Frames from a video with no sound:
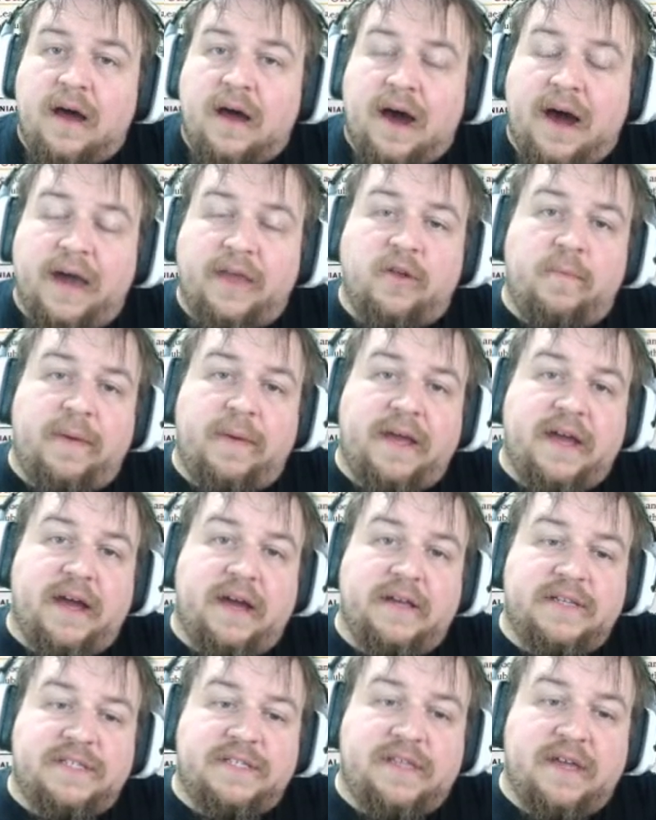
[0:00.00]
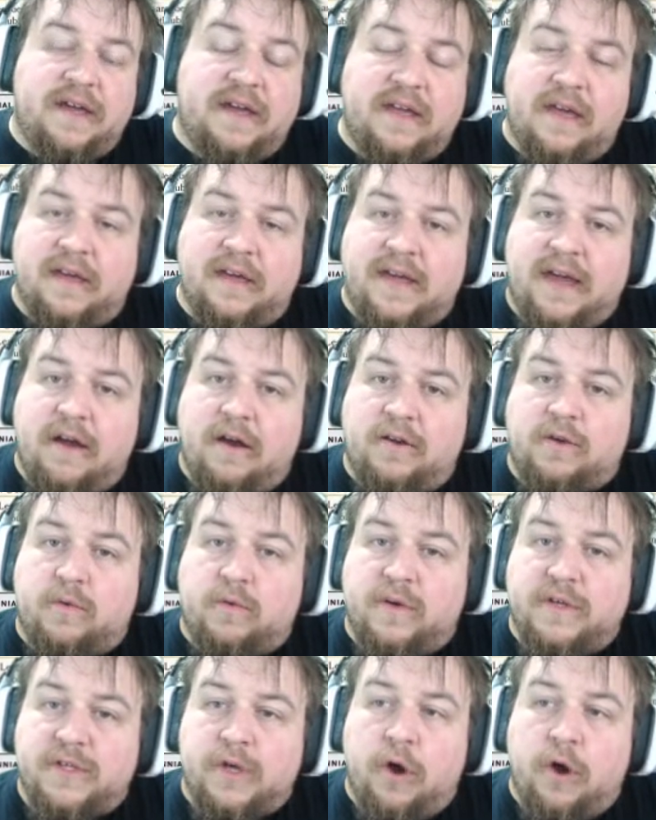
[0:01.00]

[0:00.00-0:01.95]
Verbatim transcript: Either because the a character was